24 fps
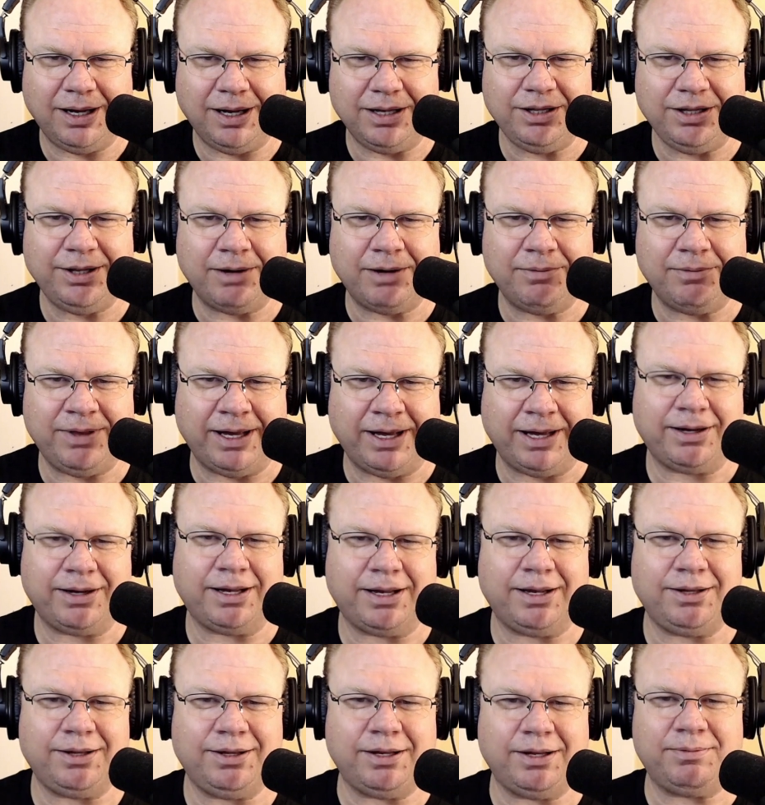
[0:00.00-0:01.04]
And
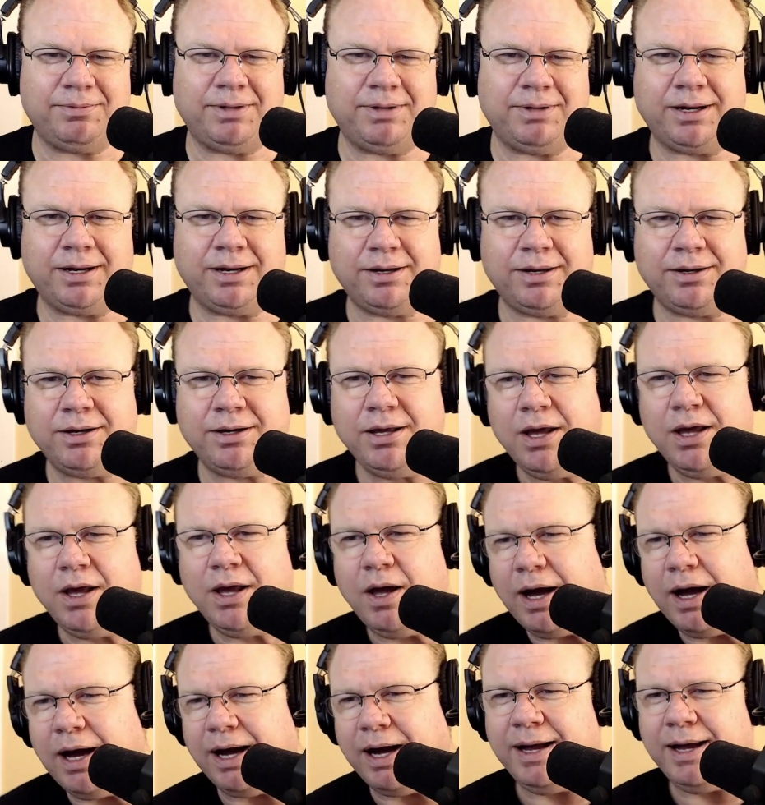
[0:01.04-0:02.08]
I hate talking about how
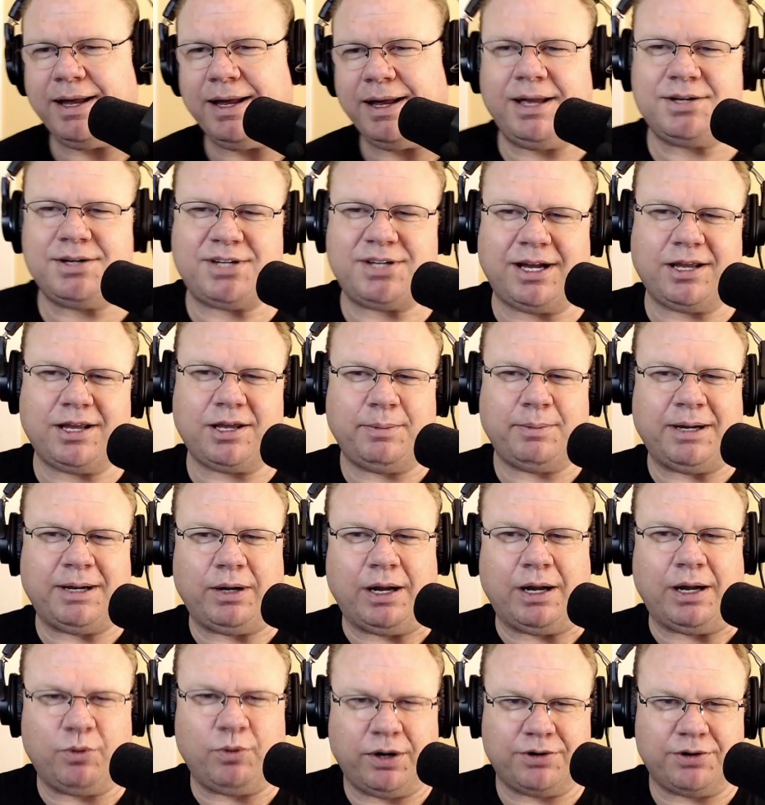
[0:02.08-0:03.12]
we were talking about things
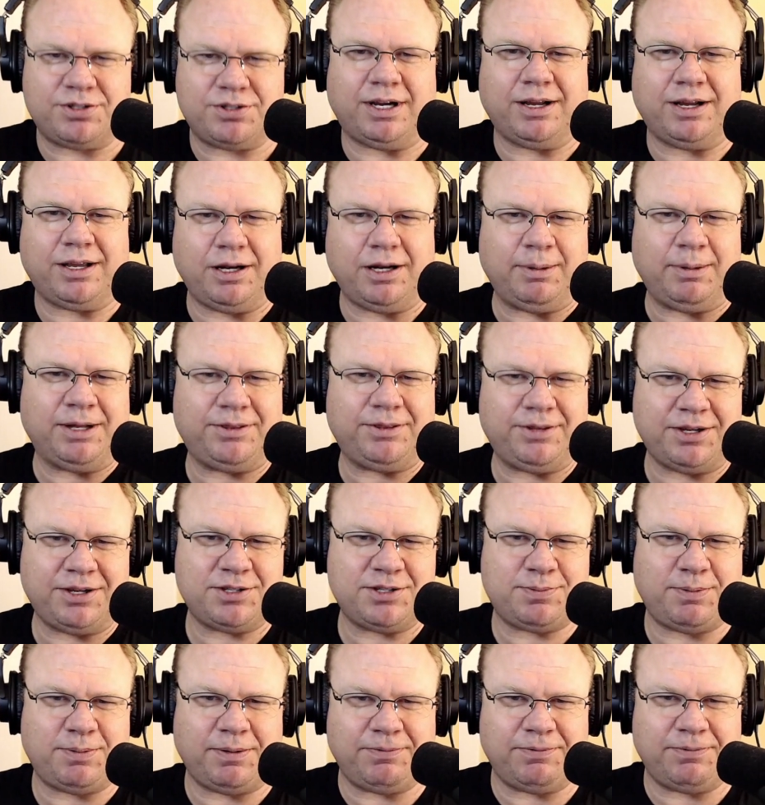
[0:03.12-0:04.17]
before the show, but that
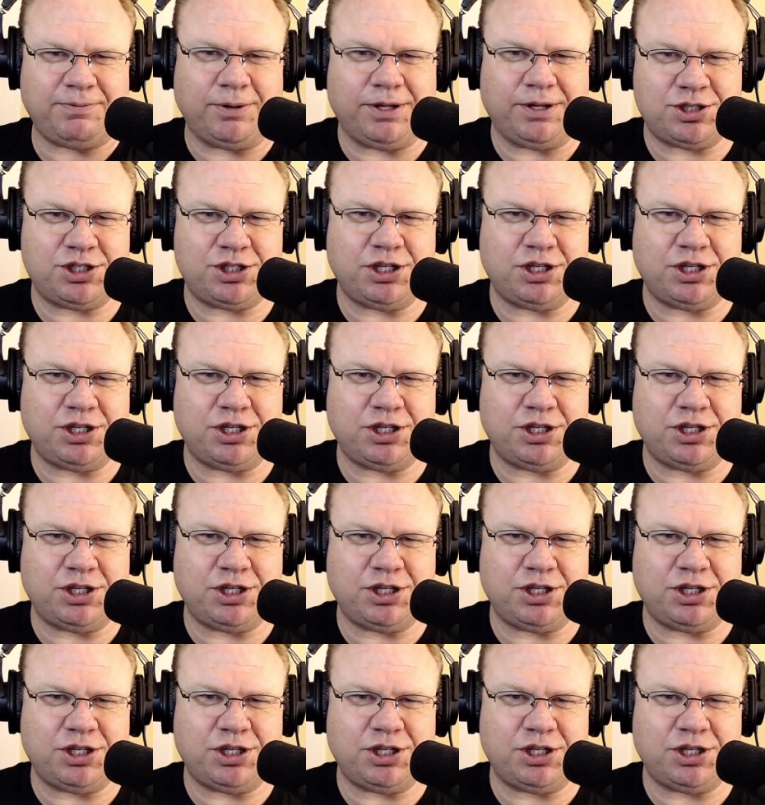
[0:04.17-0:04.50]
reminds